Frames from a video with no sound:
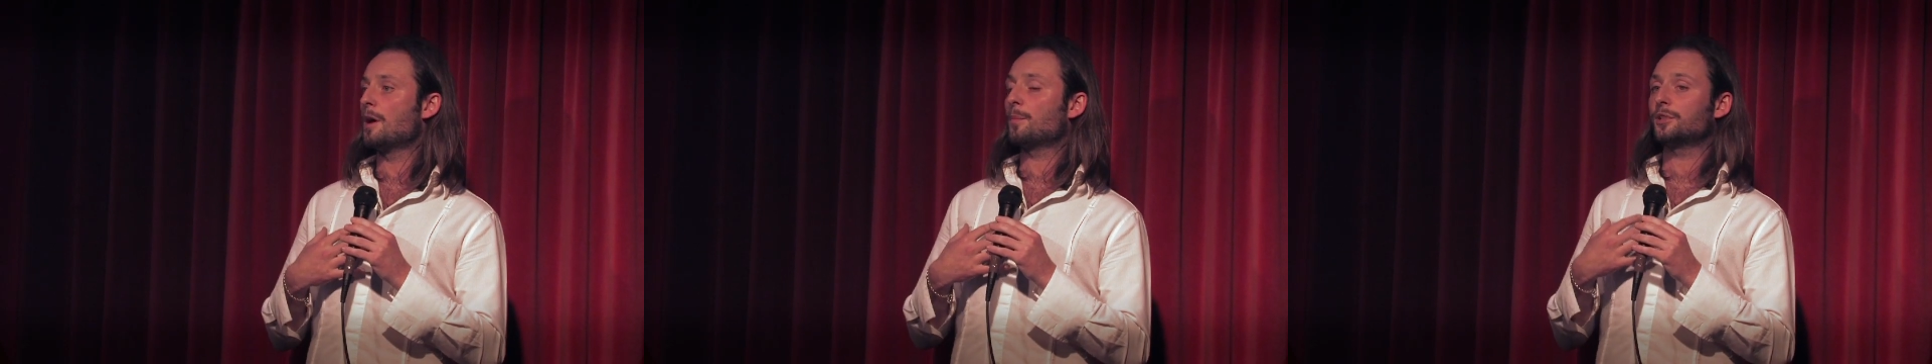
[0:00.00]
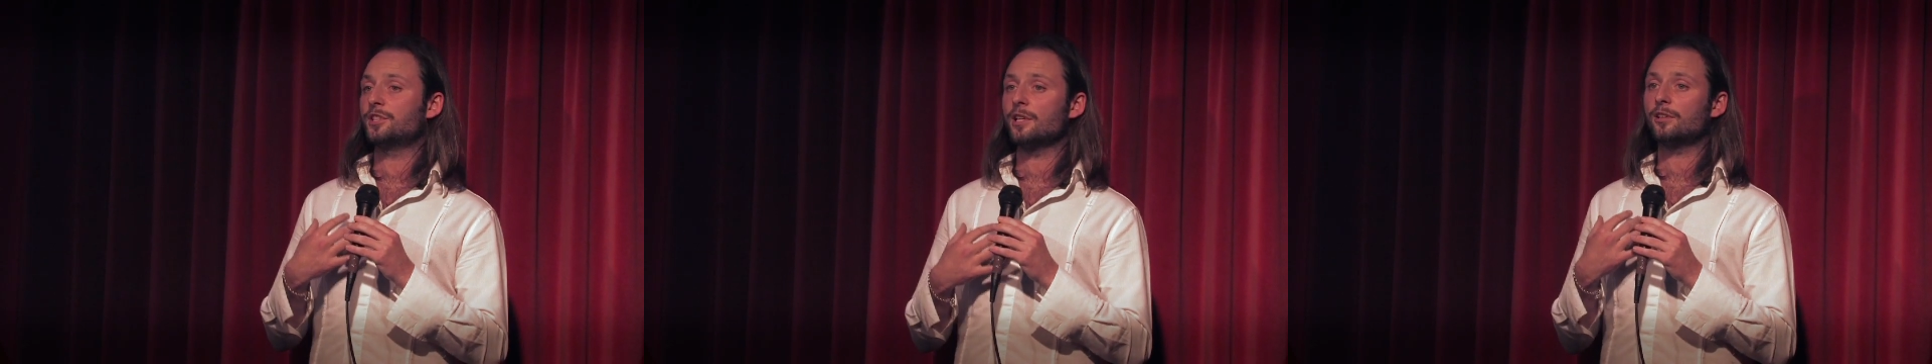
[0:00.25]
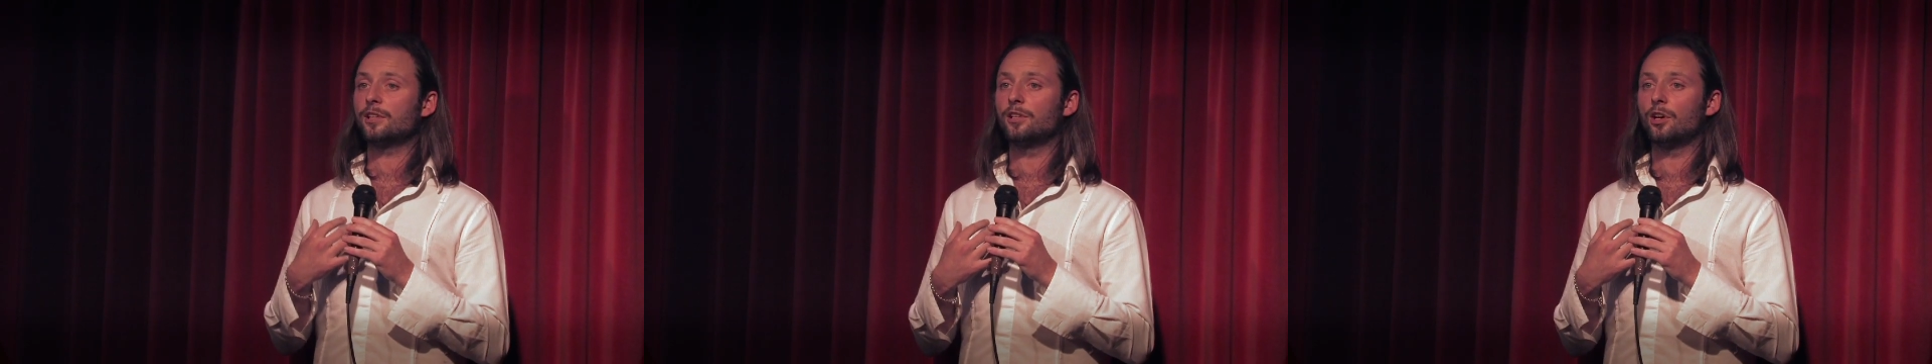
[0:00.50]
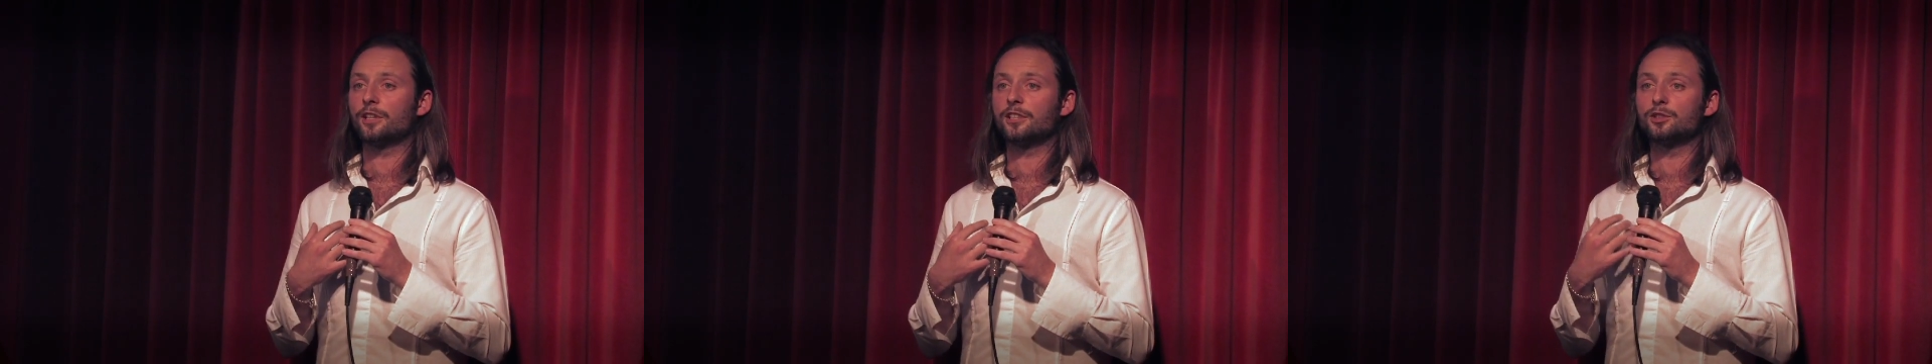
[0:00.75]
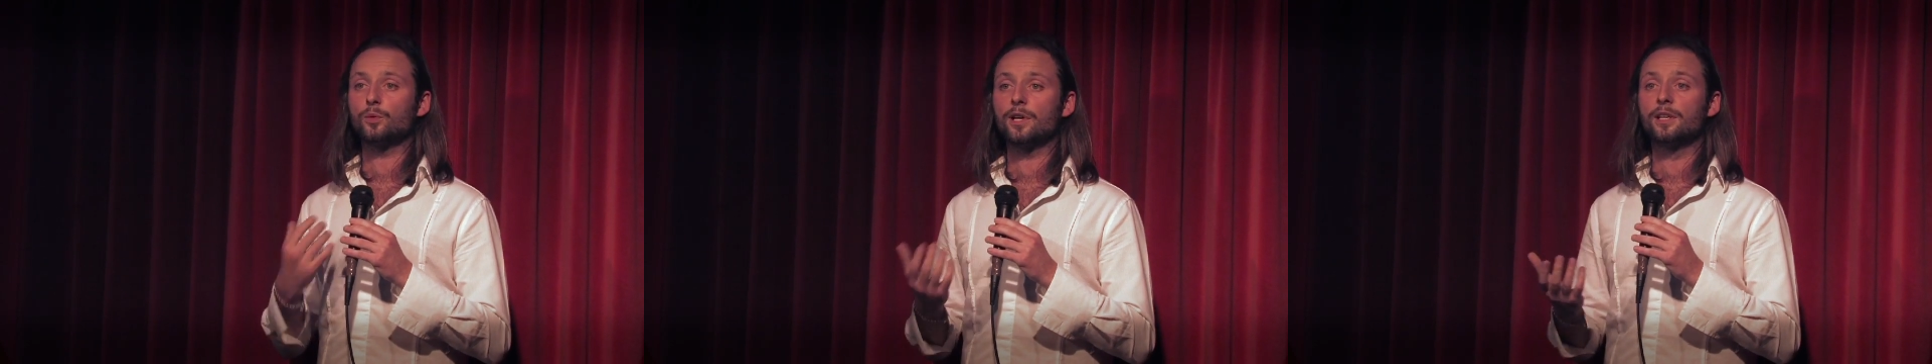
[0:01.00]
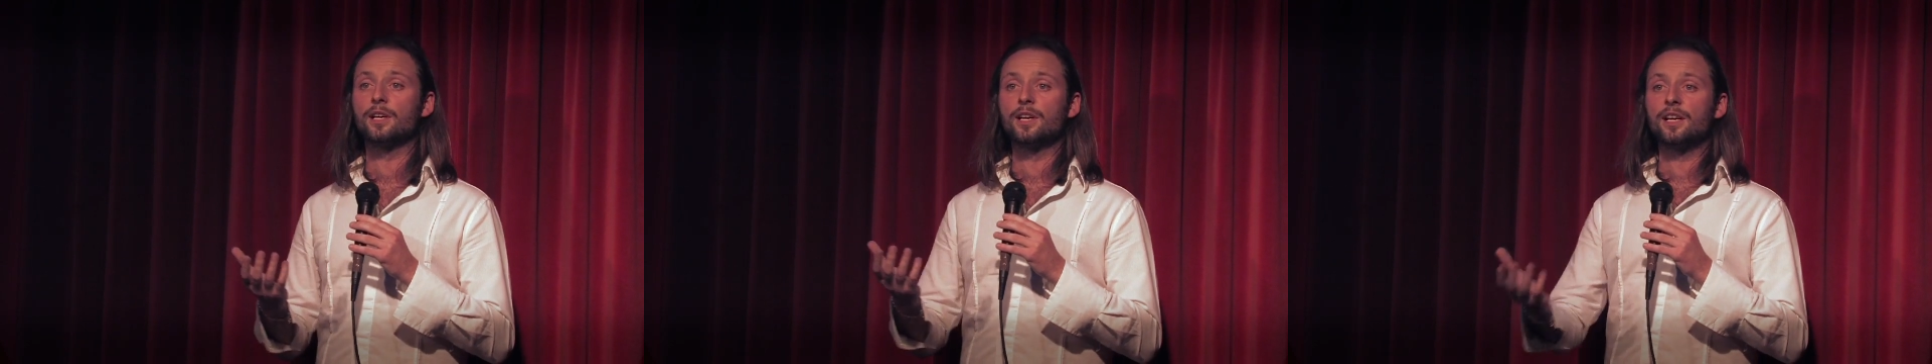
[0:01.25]
particularly like is
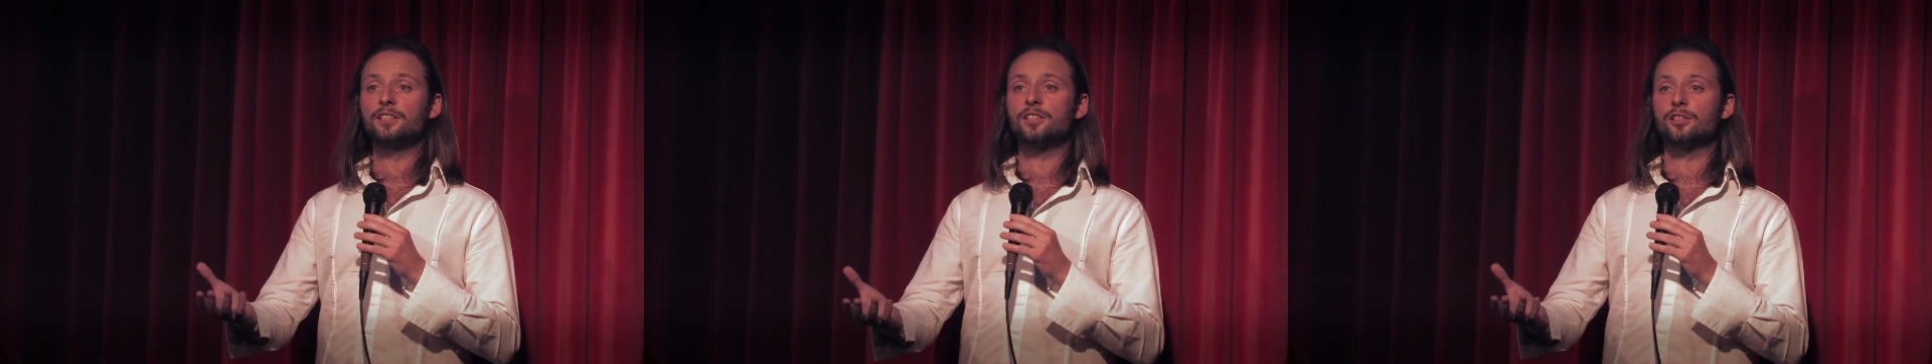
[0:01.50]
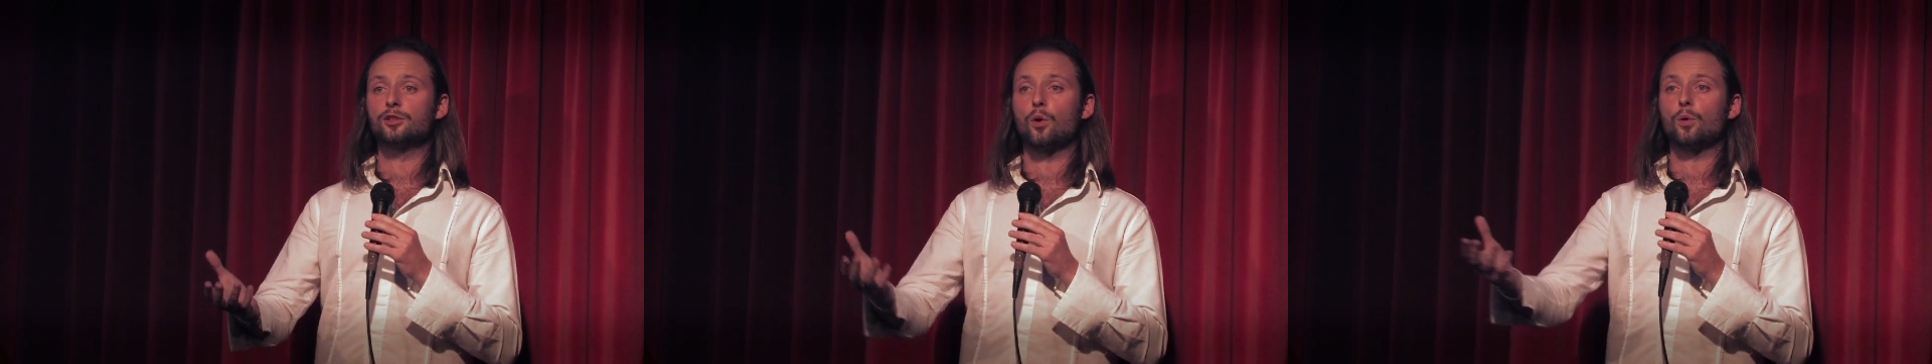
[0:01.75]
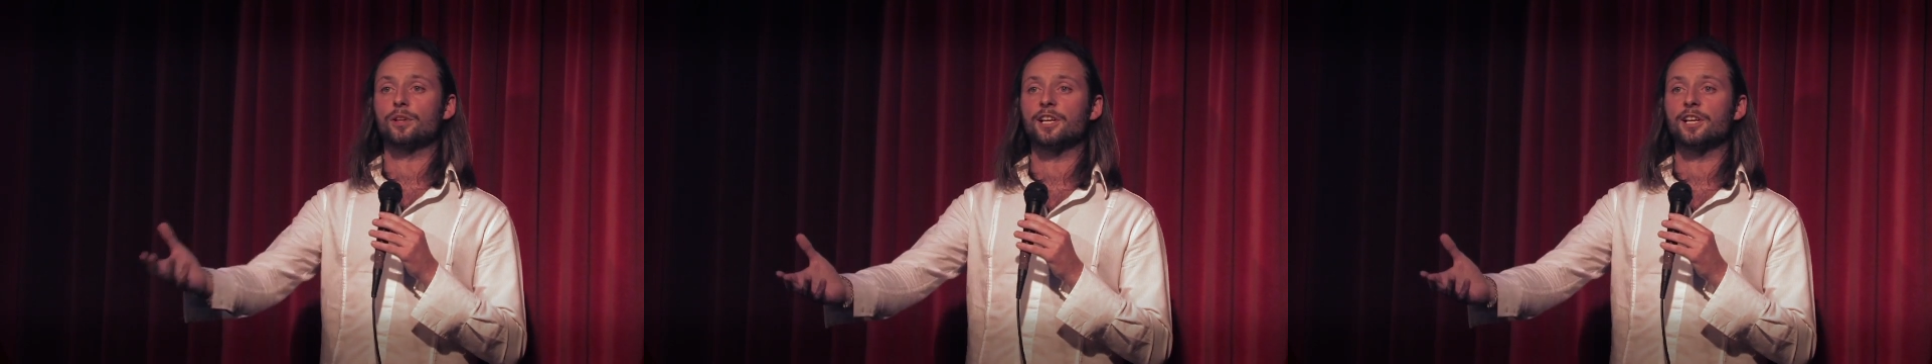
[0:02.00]
when he's in court